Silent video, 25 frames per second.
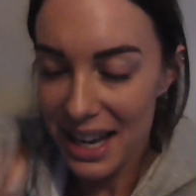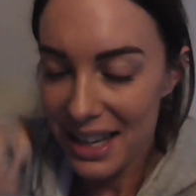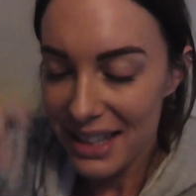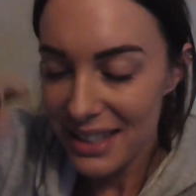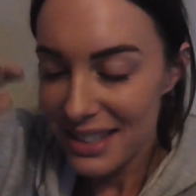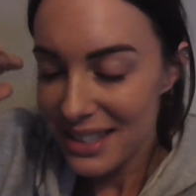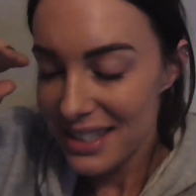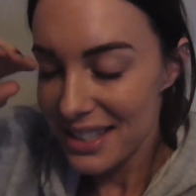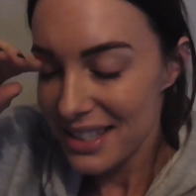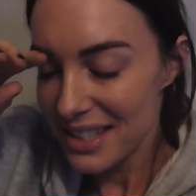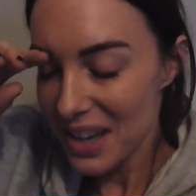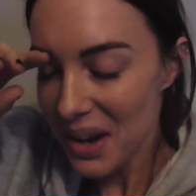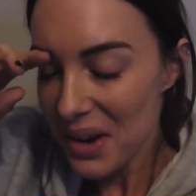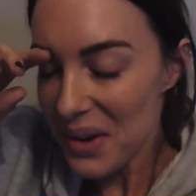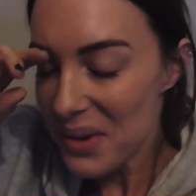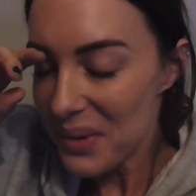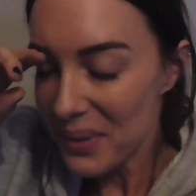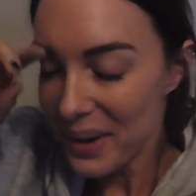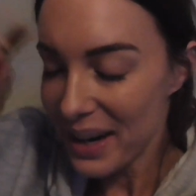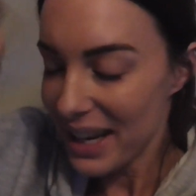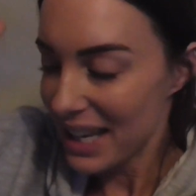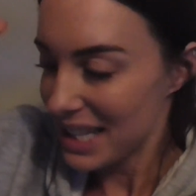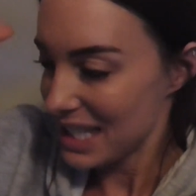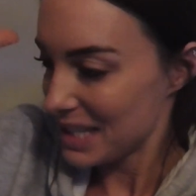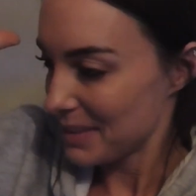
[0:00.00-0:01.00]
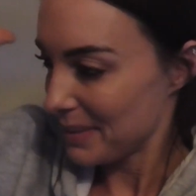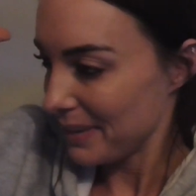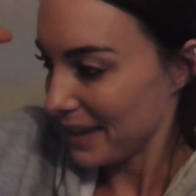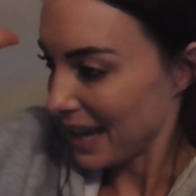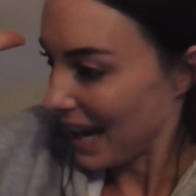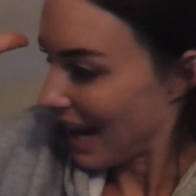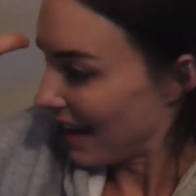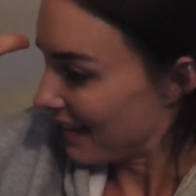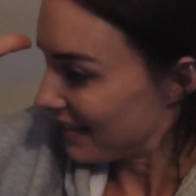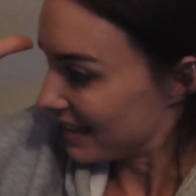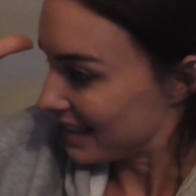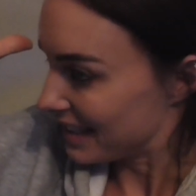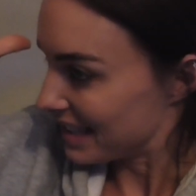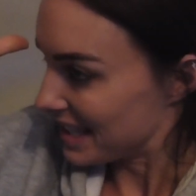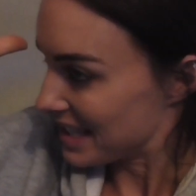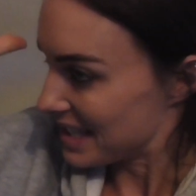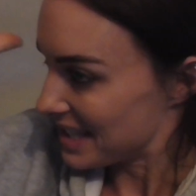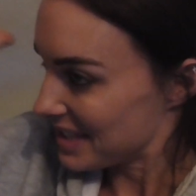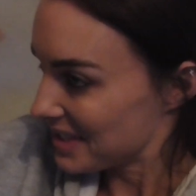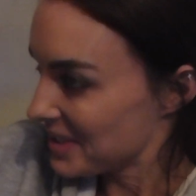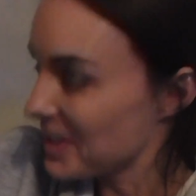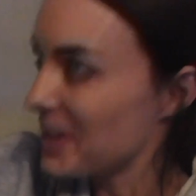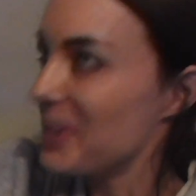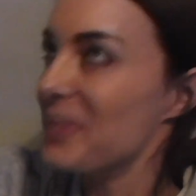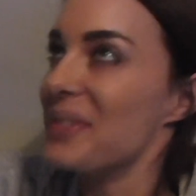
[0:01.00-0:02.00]
It's so weird to be having this
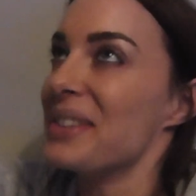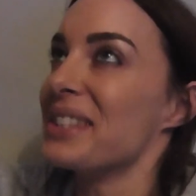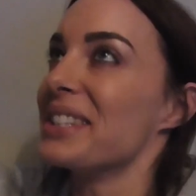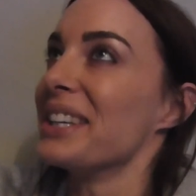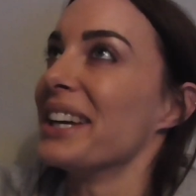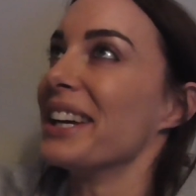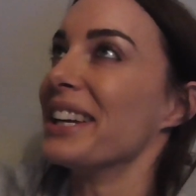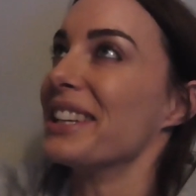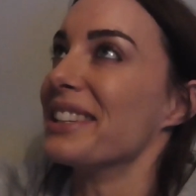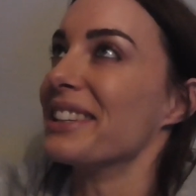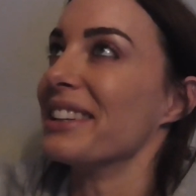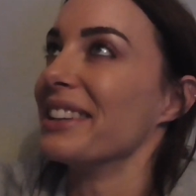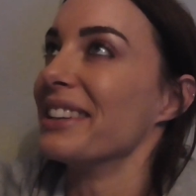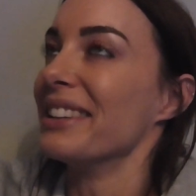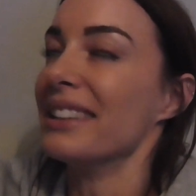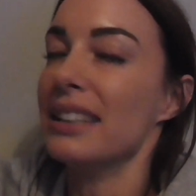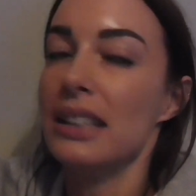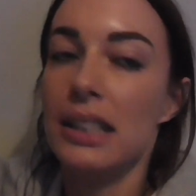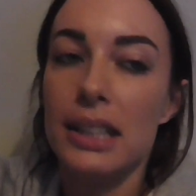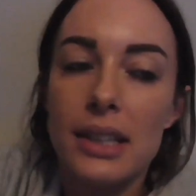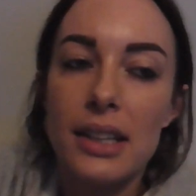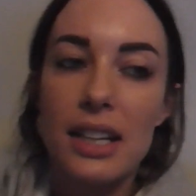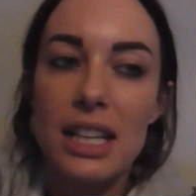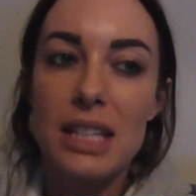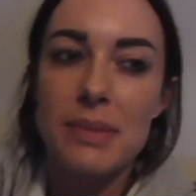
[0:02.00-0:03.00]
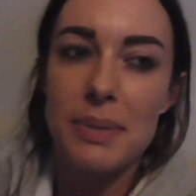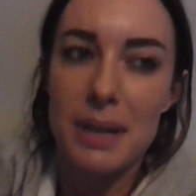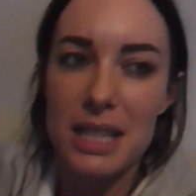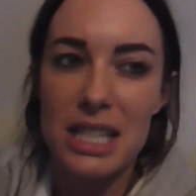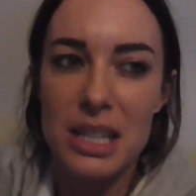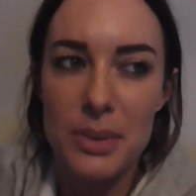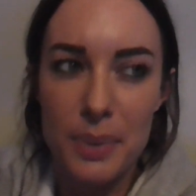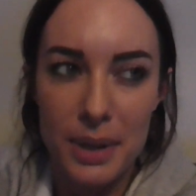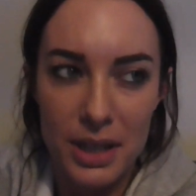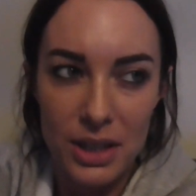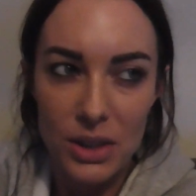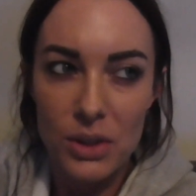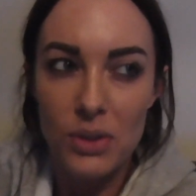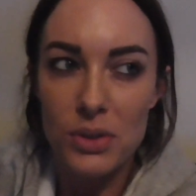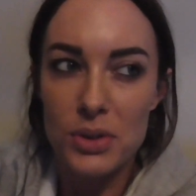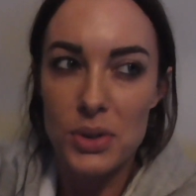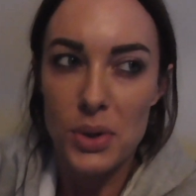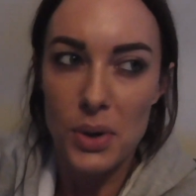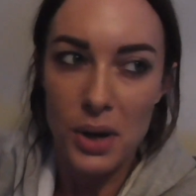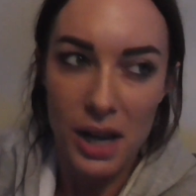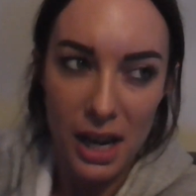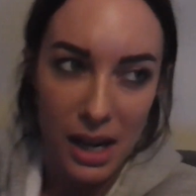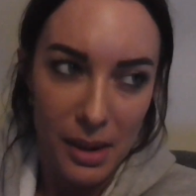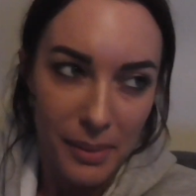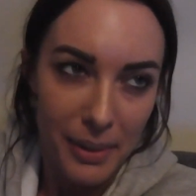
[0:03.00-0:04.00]
conversation, especially when you're not
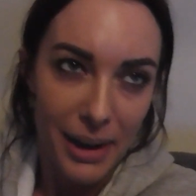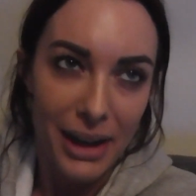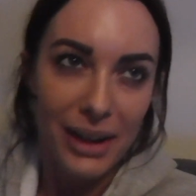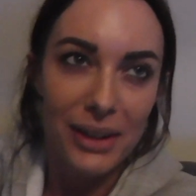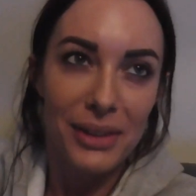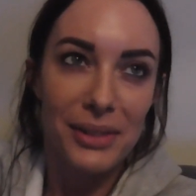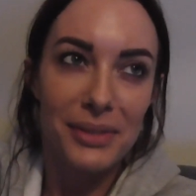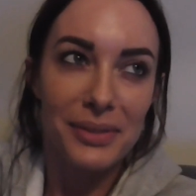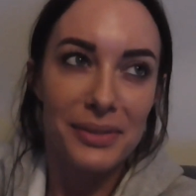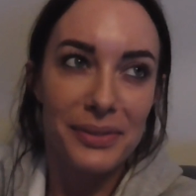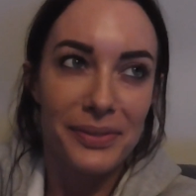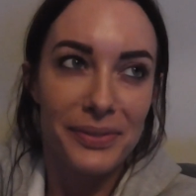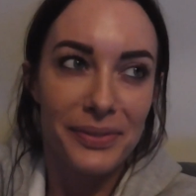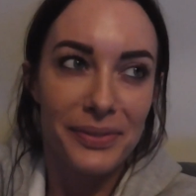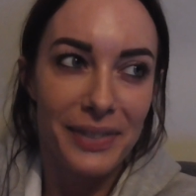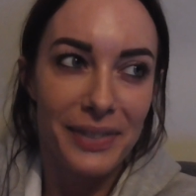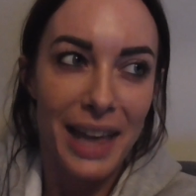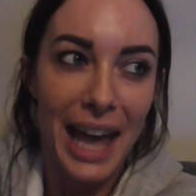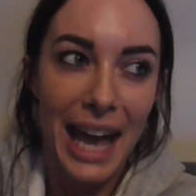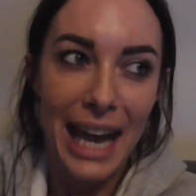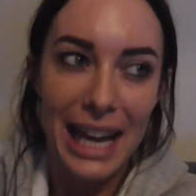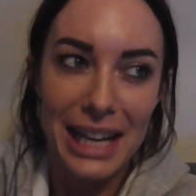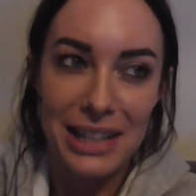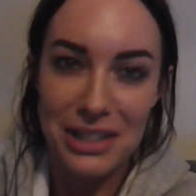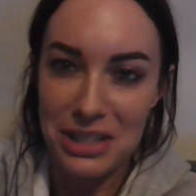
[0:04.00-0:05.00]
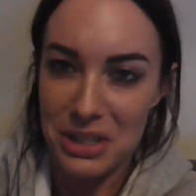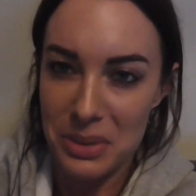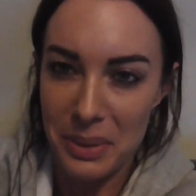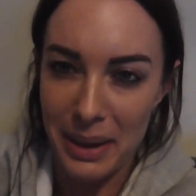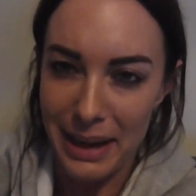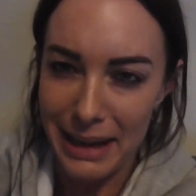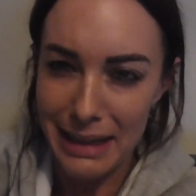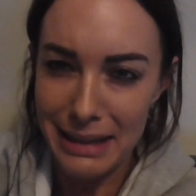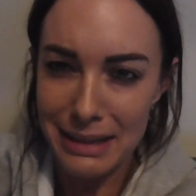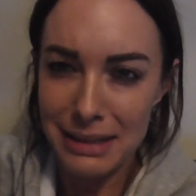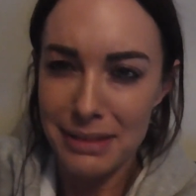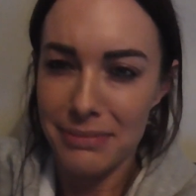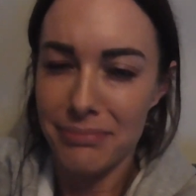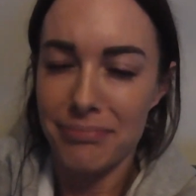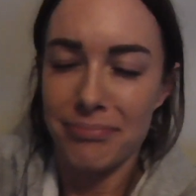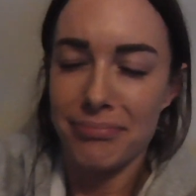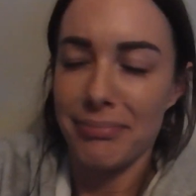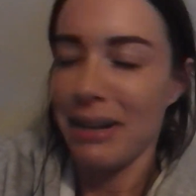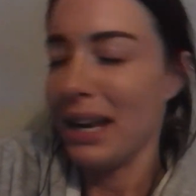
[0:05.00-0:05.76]
talking about eggs you eat.